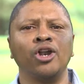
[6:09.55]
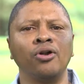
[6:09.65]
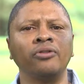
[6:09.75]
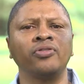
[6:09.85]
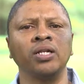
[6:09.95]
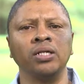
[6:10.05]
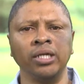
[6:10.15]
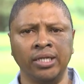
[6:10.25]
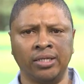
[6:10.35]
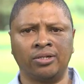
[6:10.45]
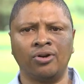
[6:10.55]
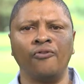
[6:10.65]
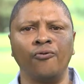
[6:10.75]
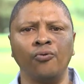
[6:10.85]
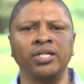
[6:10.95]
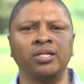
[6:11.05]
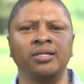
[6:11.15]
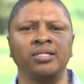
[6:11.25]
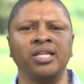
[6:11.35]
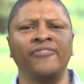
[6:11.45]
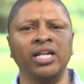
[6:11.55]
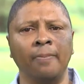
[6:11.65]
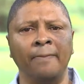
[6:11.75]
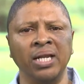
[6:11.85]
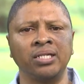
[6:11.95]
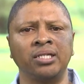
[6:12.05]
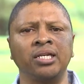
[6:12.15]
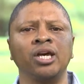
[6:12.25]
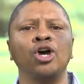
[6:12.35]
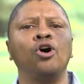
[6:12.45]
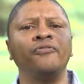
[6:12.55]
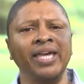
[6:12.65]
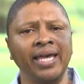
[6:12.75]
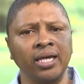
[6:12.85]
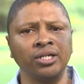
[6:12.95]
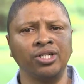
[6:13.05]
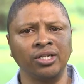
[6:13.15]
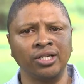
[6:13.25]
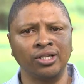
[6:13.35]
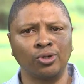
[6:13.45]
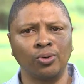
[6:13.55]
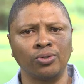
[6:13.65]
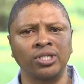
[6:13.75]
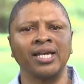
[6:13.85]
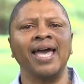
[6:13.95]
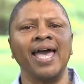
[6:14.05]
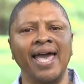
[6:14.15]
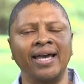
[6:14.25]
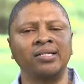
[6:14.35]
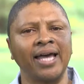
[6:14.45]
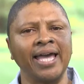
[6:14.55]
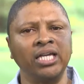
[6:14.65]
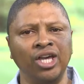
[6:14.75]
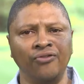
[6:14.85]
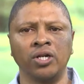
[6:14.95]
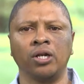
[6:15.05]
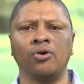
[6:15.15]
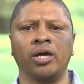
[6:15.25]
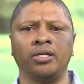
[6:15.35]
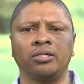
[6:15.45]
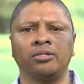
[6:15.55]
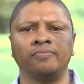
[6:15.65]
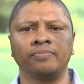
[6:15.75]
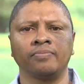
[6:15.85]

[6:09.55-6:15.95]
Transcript: not the least of which is the availability of the energy resource at a given location.